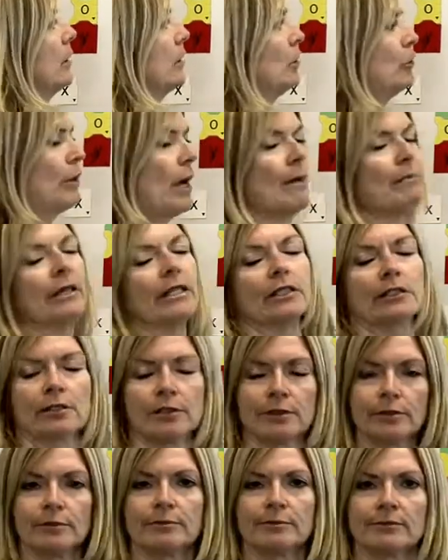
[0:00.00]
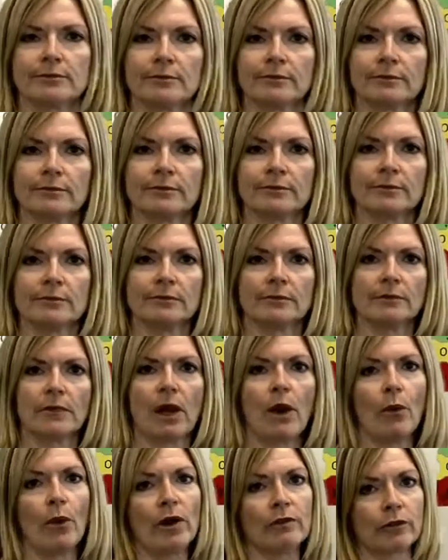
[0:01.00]
Rabbit.
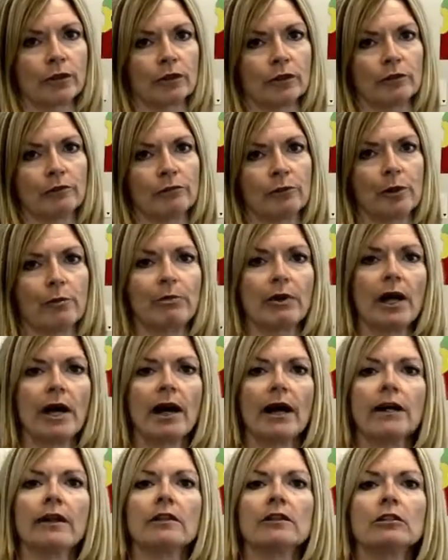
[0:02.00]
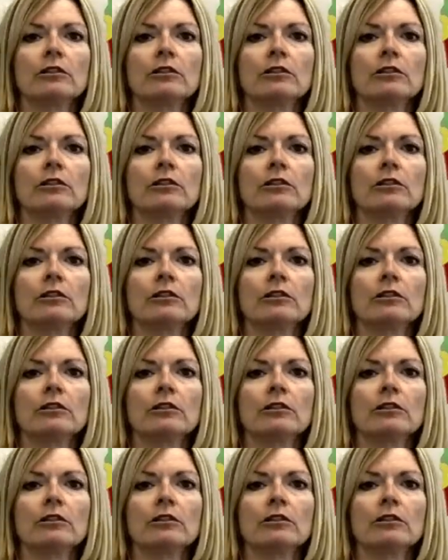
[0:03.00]
However, if we apply